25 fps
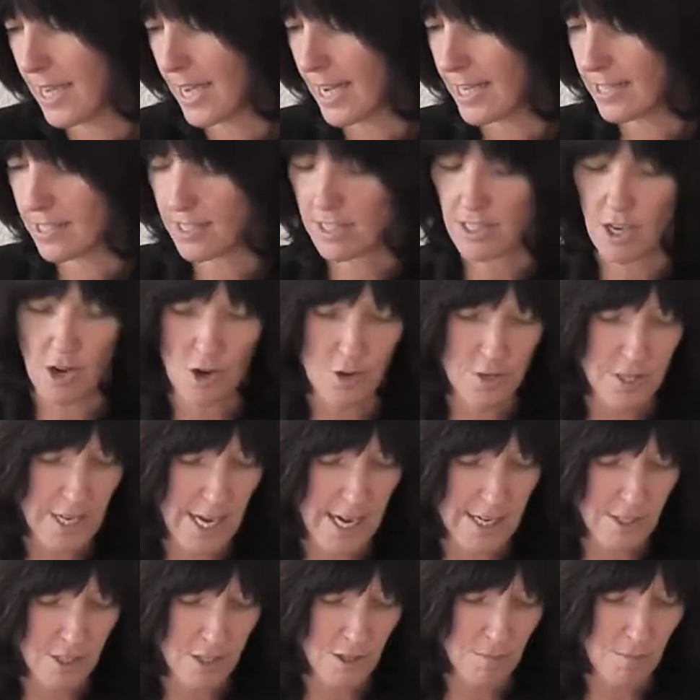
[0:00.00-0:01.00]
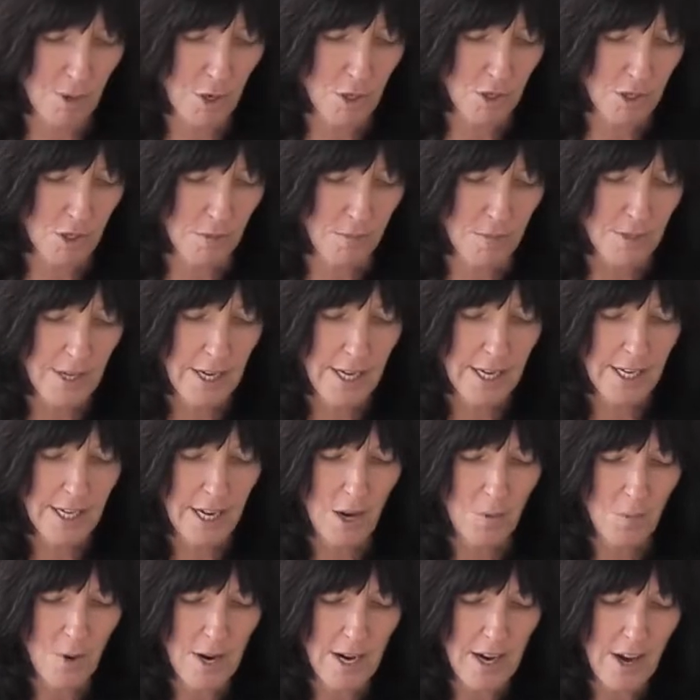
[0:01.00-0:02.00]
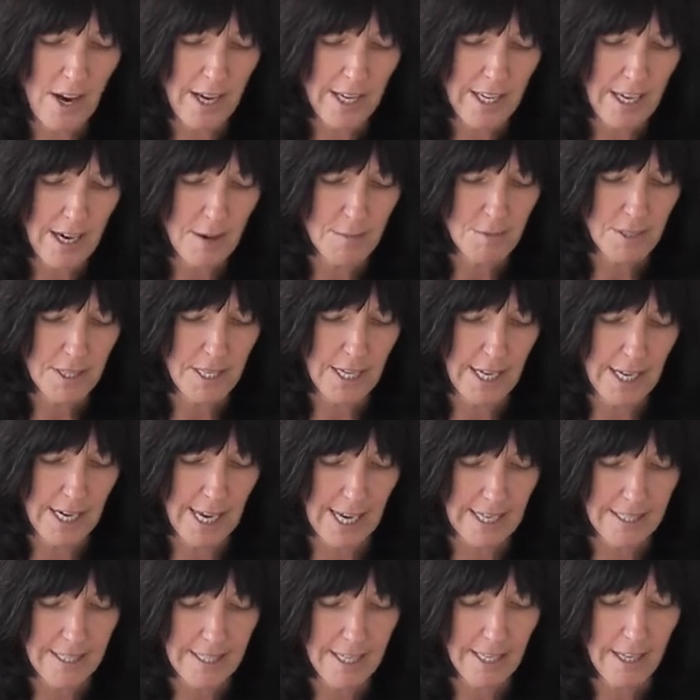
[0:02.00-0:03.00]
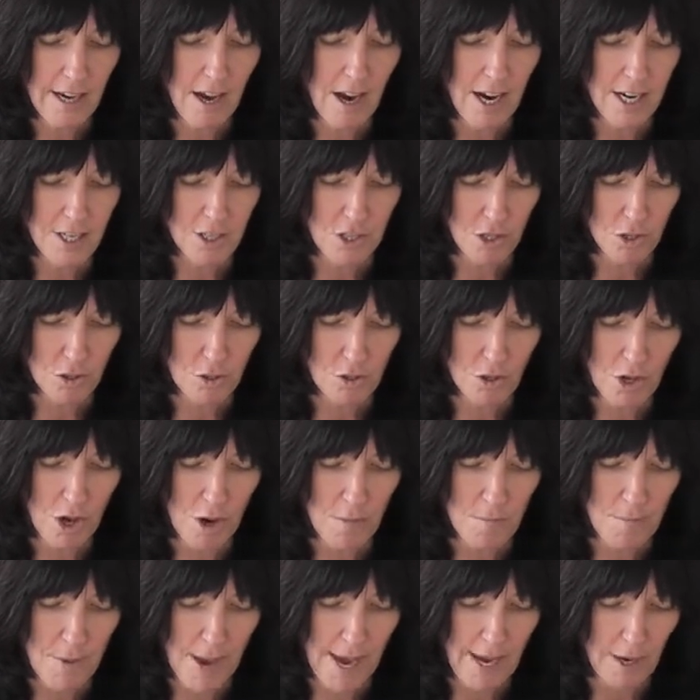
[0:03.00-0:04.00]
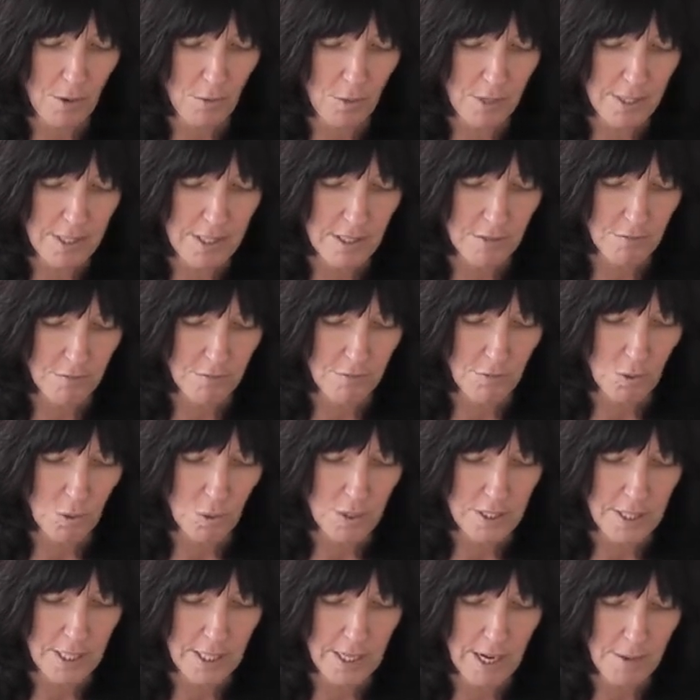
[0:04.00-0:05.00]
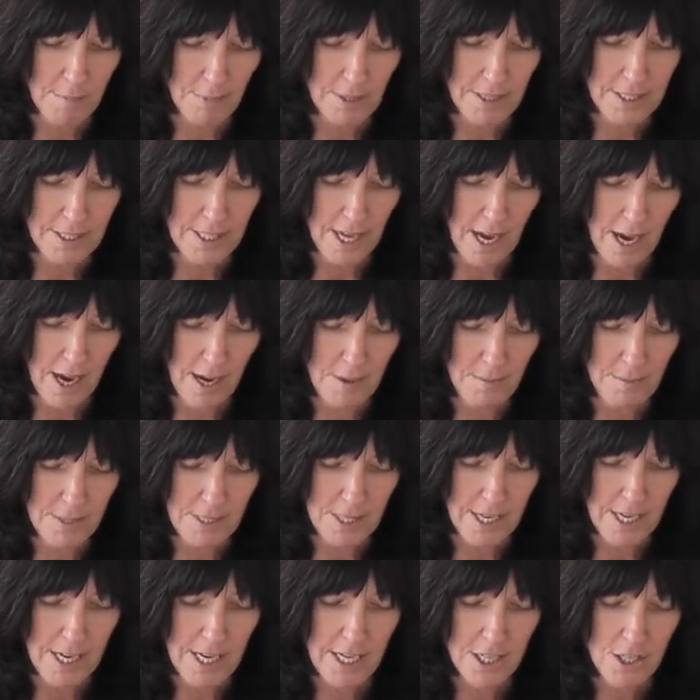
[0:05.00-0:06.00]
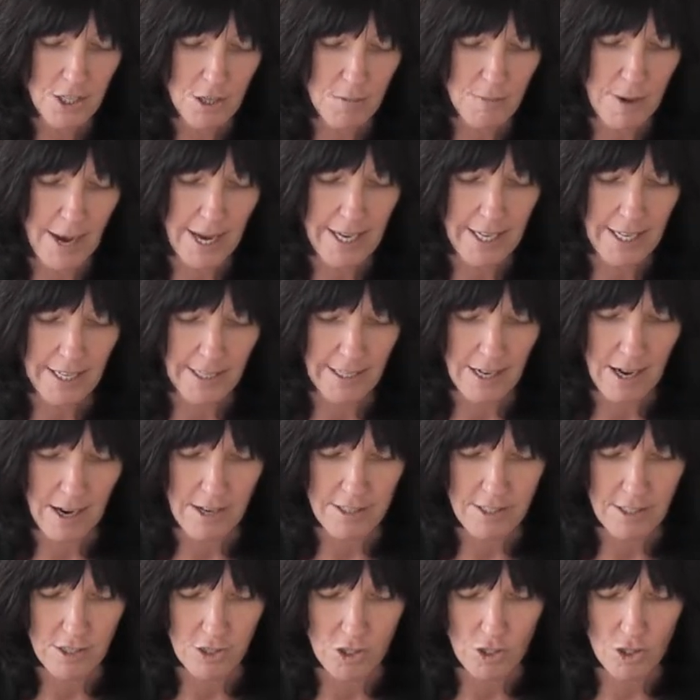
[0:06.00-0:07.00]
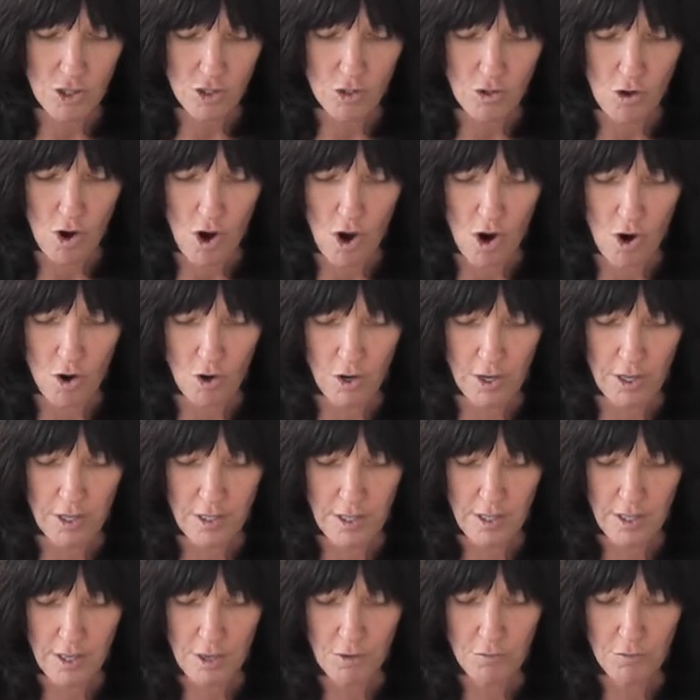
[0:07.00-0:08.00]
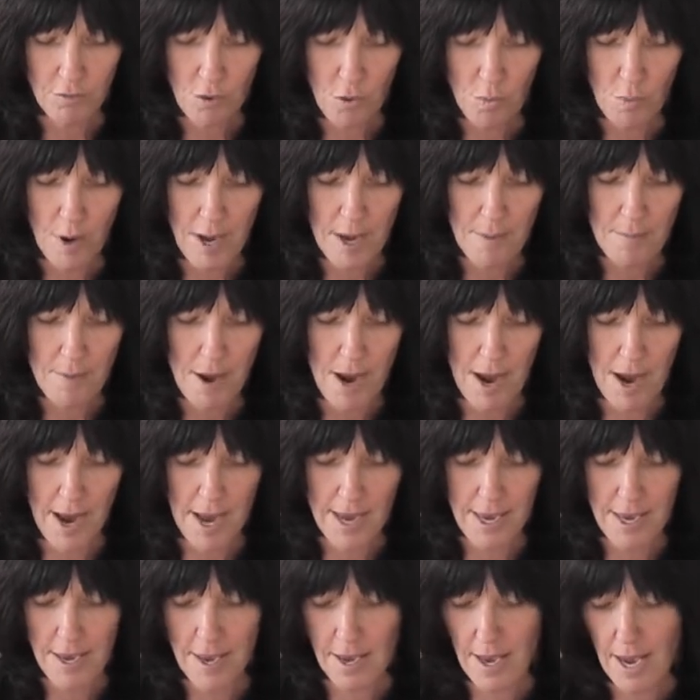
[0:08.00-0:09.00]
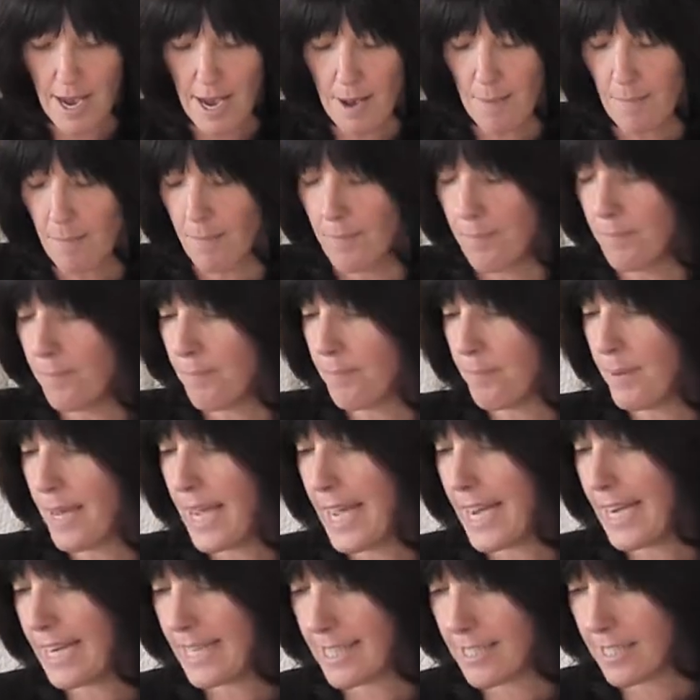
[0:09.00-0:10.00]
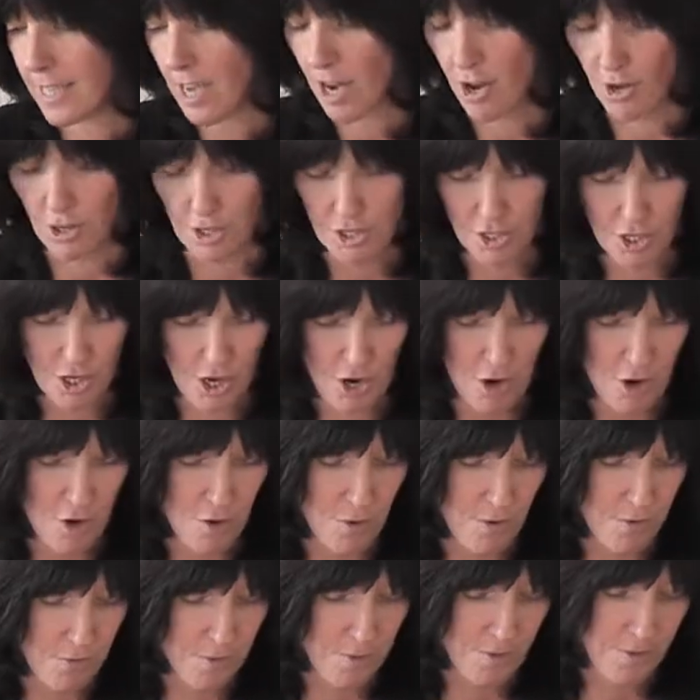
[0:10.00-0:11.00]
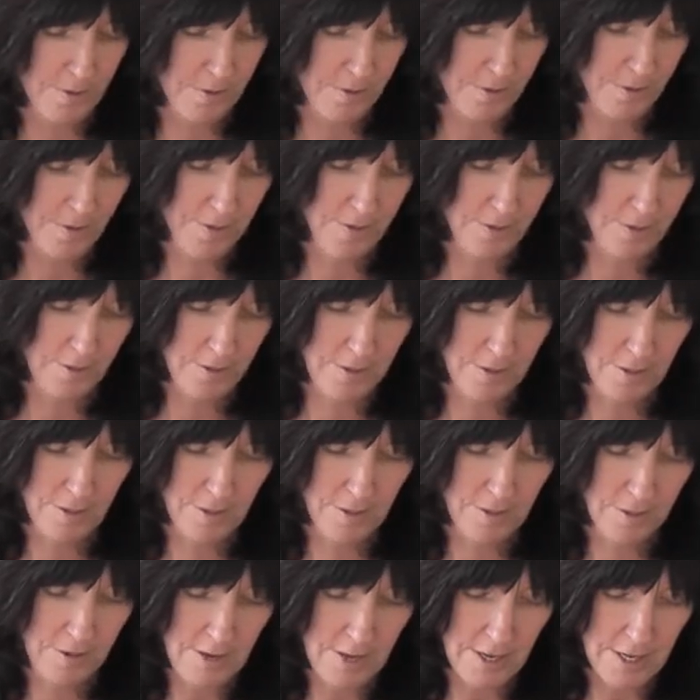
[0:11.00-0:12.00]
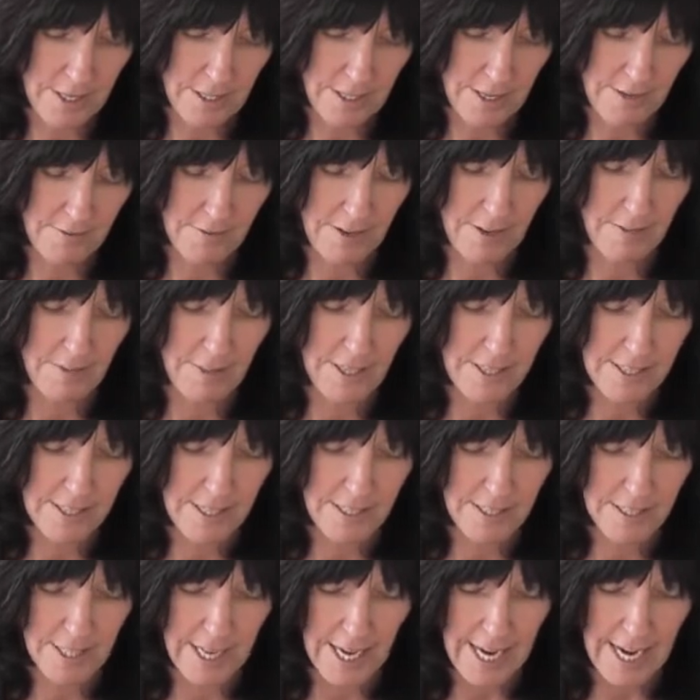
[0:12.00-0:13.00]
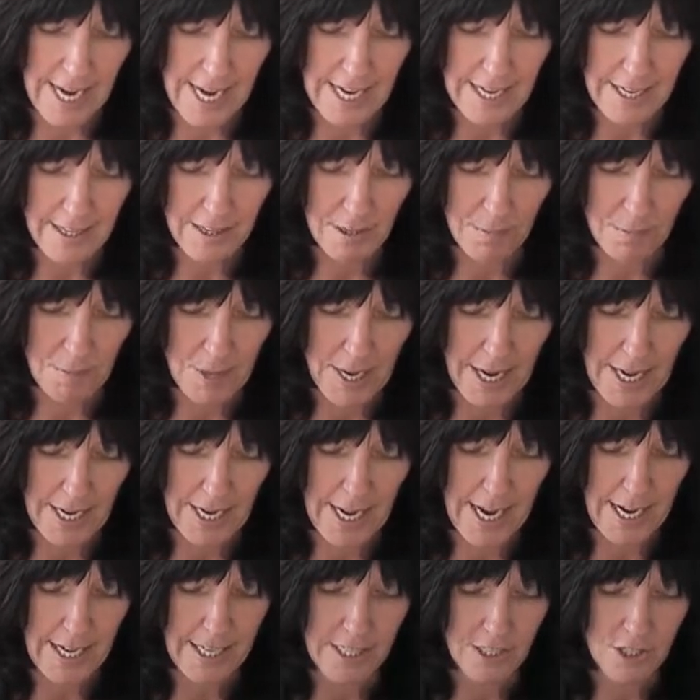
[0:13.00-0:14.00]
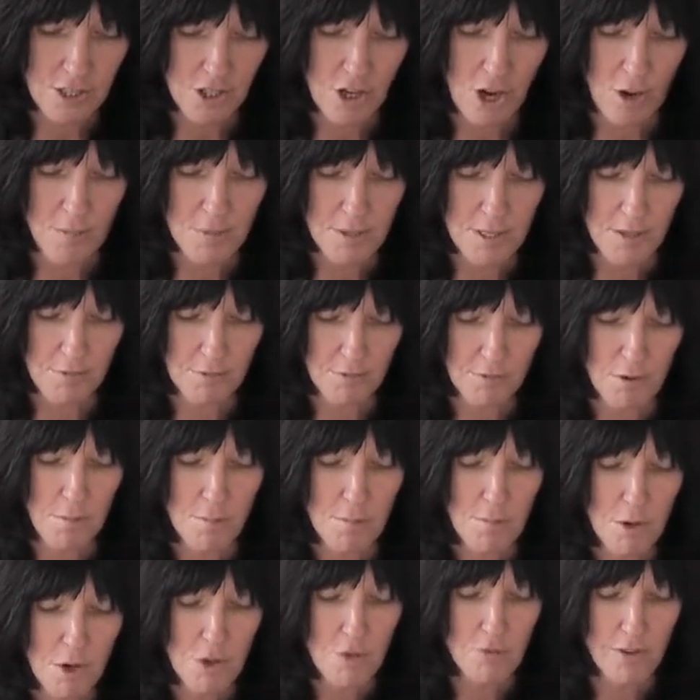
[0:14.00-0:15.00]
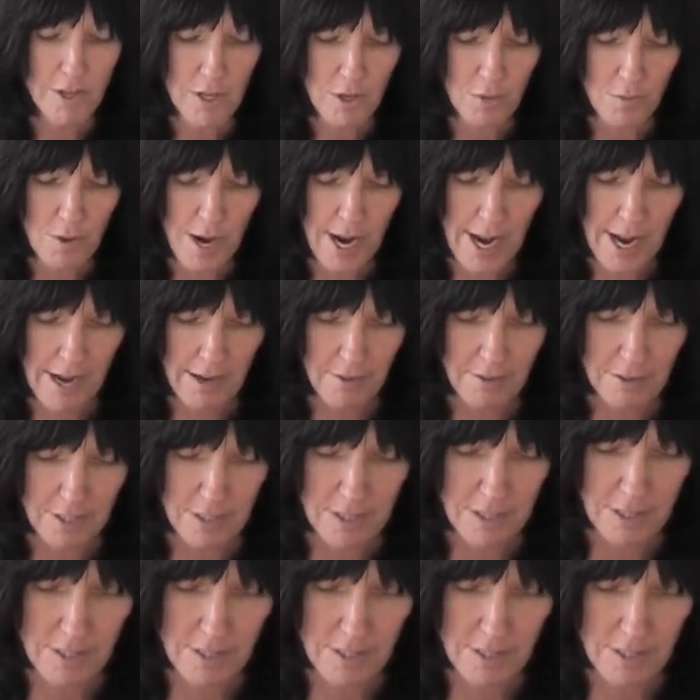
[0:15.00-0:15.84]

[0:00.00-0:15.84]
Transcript: and sew down to the bottom. Now when I come to the elastic I do go backwards and forwards a couple of times to make it nice and strong for where my um, pen is going to go. Alright, and then this is the end of the pen and it stops it from moving around